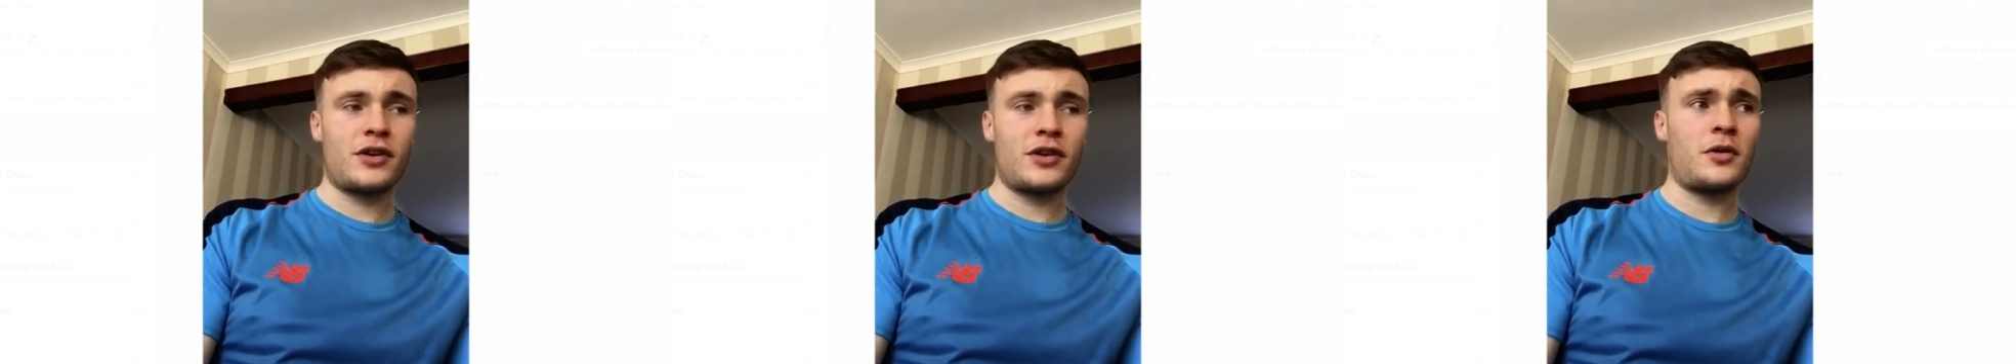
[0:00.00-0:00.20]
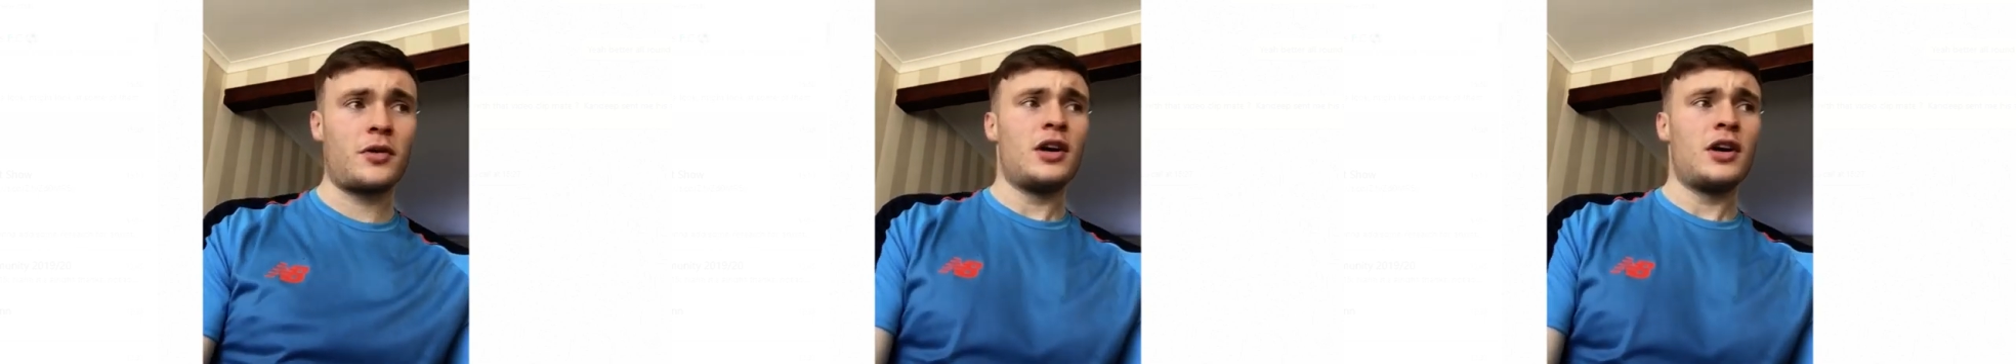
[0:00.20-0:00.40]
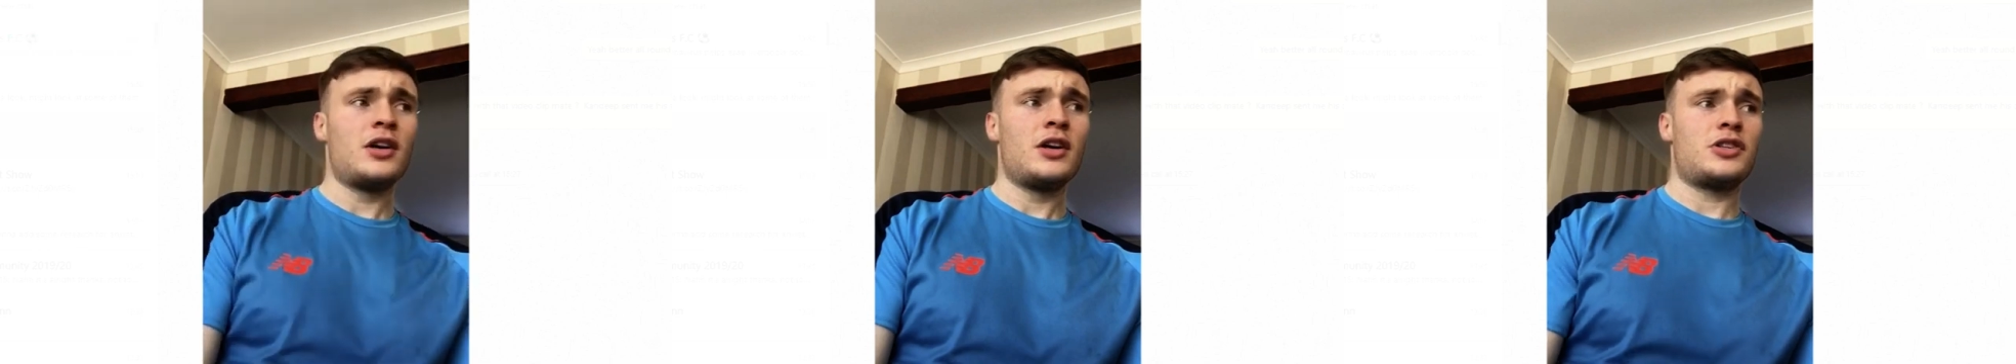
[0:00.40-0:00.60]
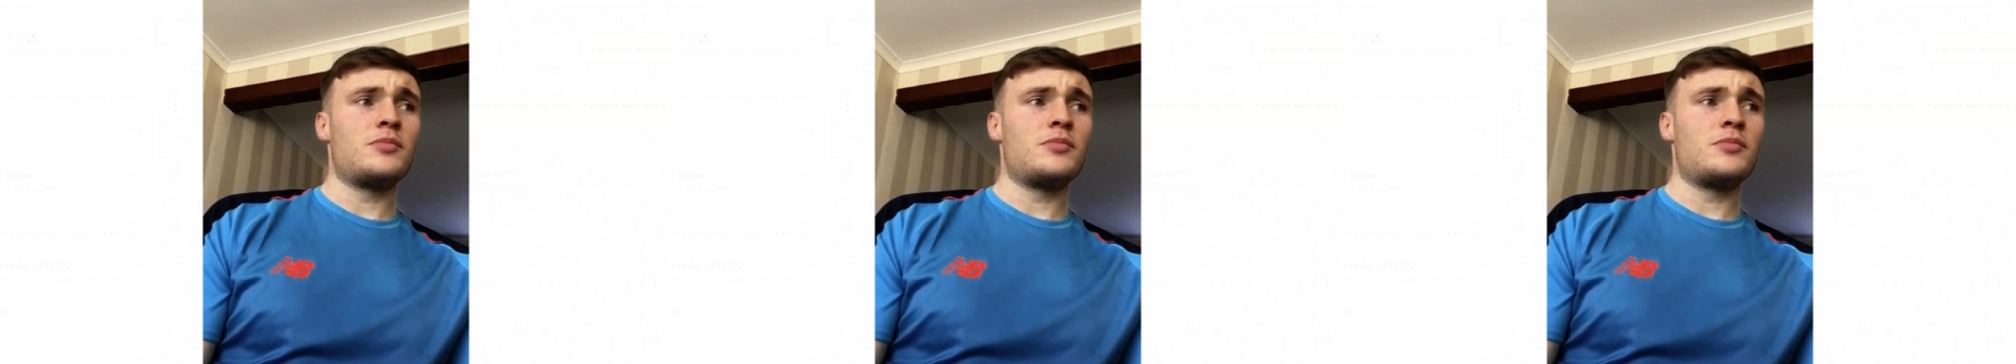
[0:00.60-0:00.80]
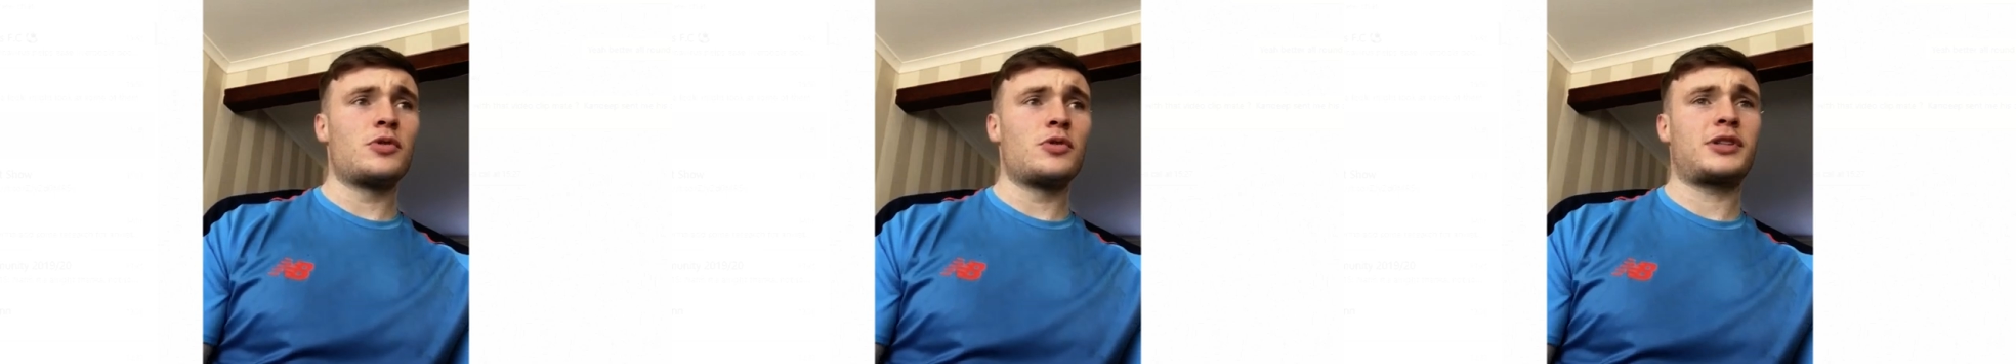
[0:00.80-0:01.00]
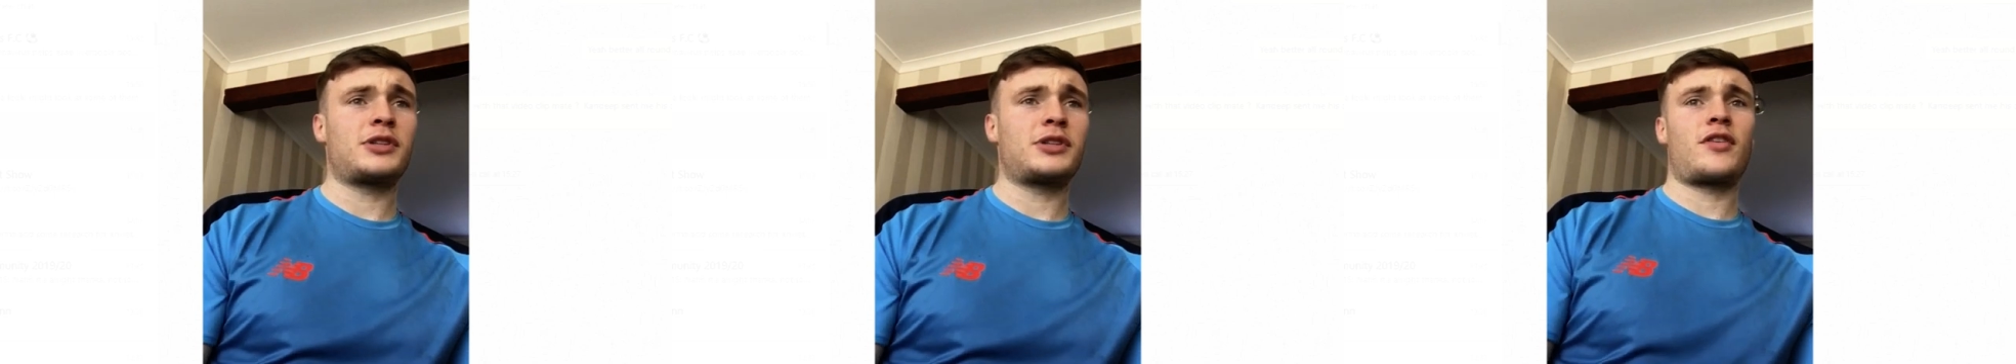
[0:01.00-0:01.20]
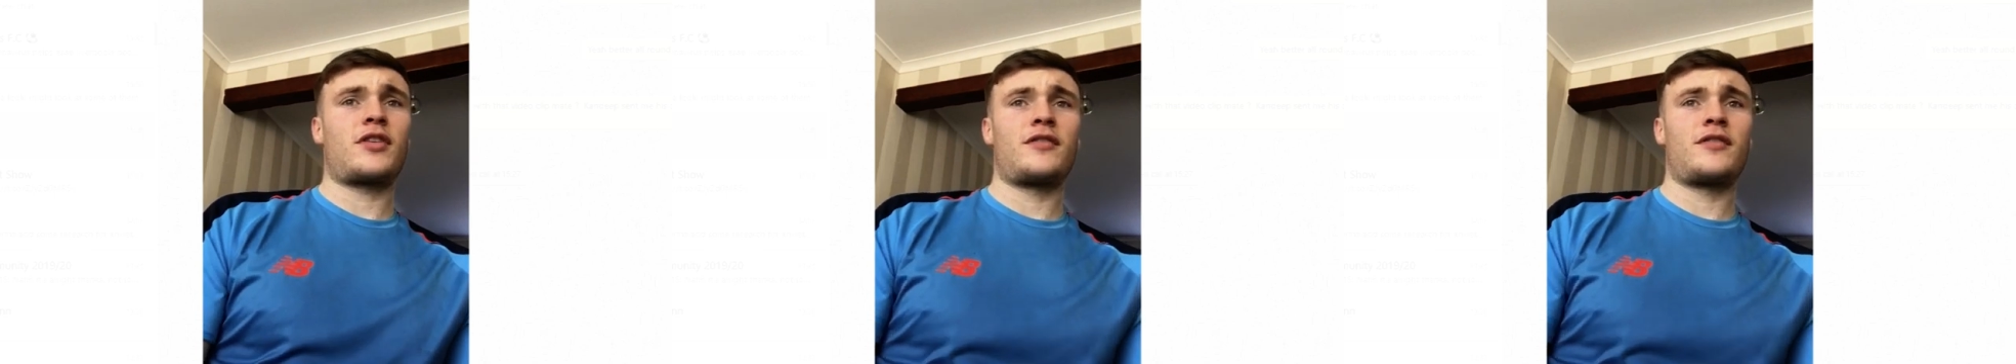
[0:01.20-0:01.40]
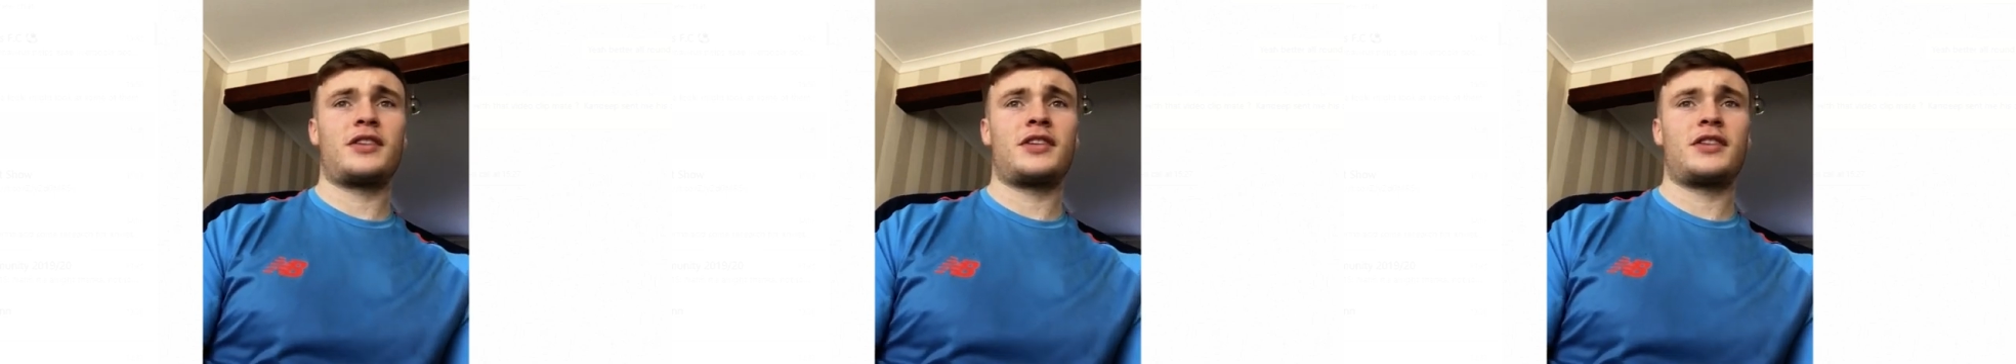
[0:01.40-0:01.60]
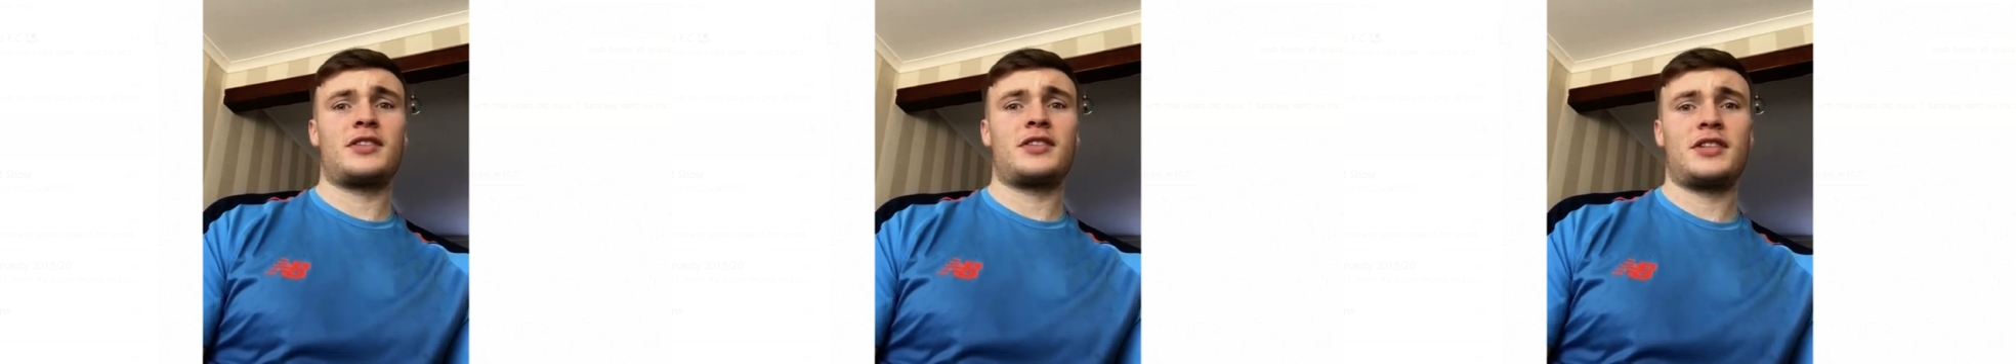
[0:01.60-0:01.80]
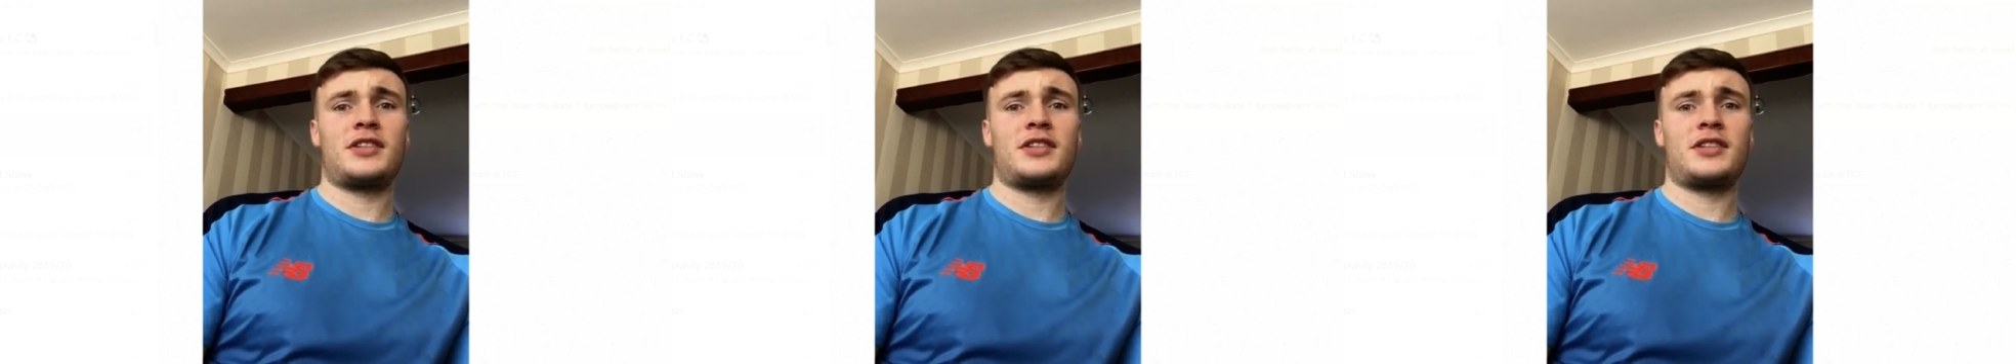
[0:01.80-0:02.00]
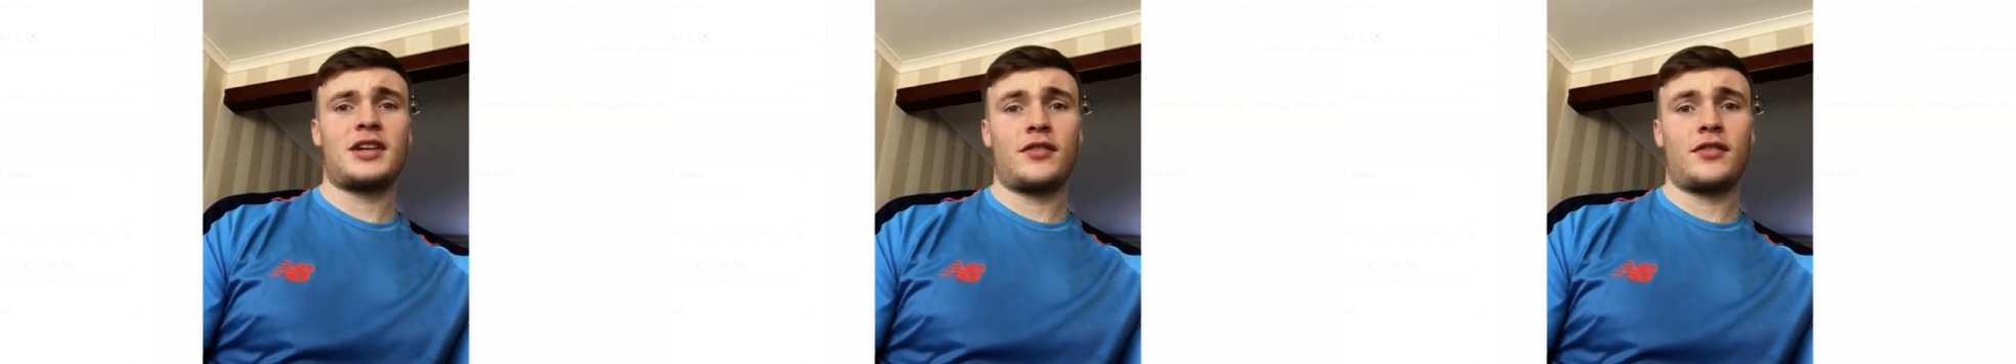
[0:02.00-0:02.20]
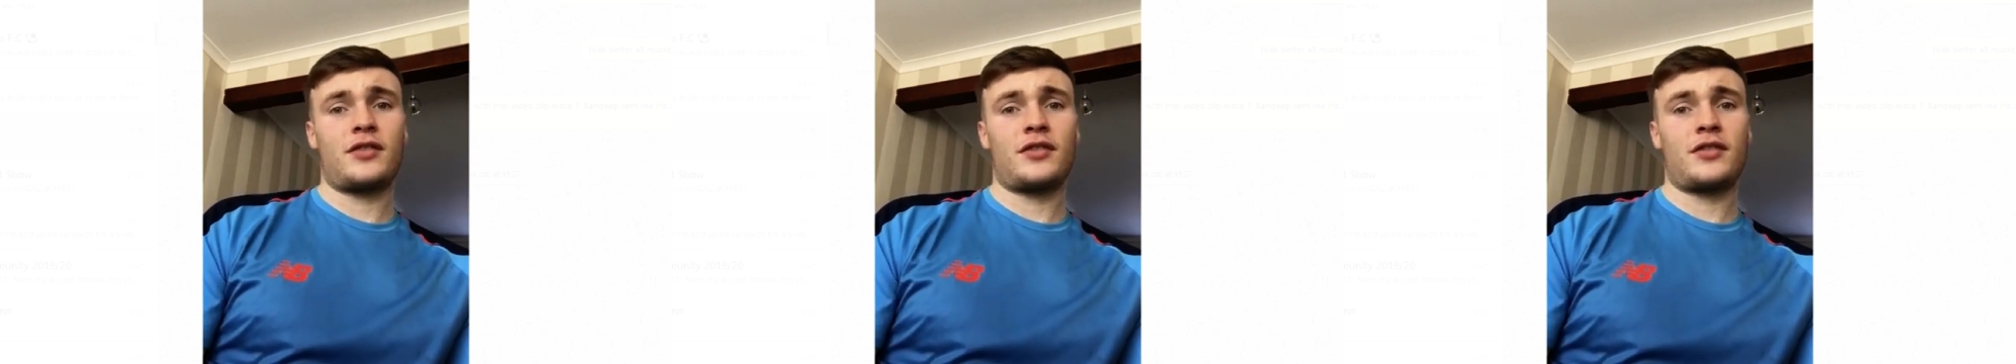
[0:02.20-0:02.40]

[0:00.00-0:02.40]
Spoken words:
So you must have confidence in yourself